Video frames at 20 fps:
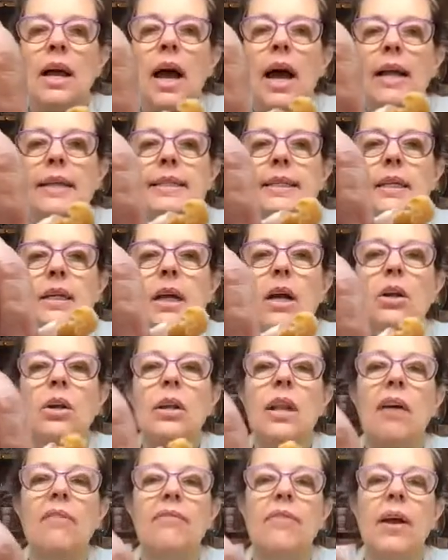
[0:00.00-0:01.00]
I did. I
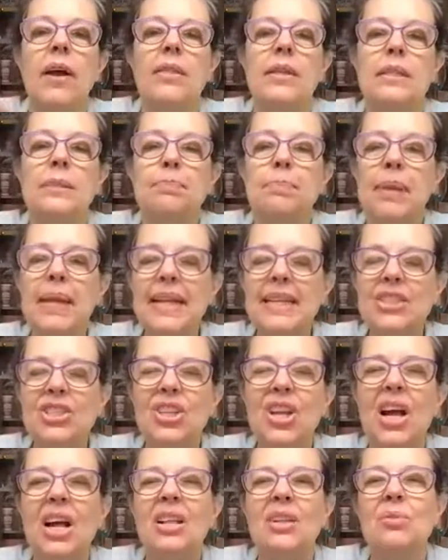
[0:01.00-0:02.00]
could not find this
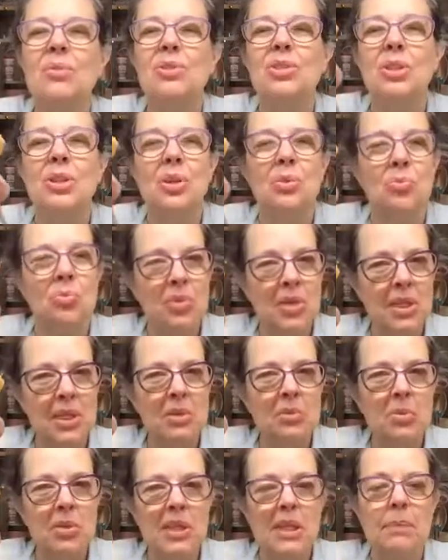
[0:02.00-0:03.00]
peach color. It was looking
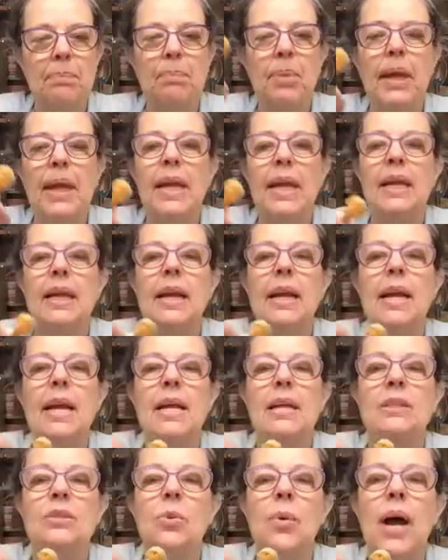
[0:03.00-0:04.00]
really, really pink.
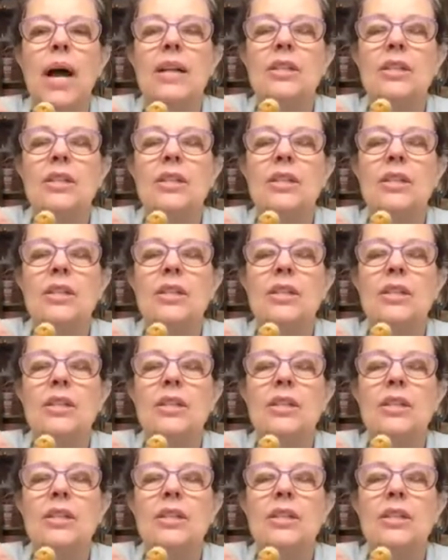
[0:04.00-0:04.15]
So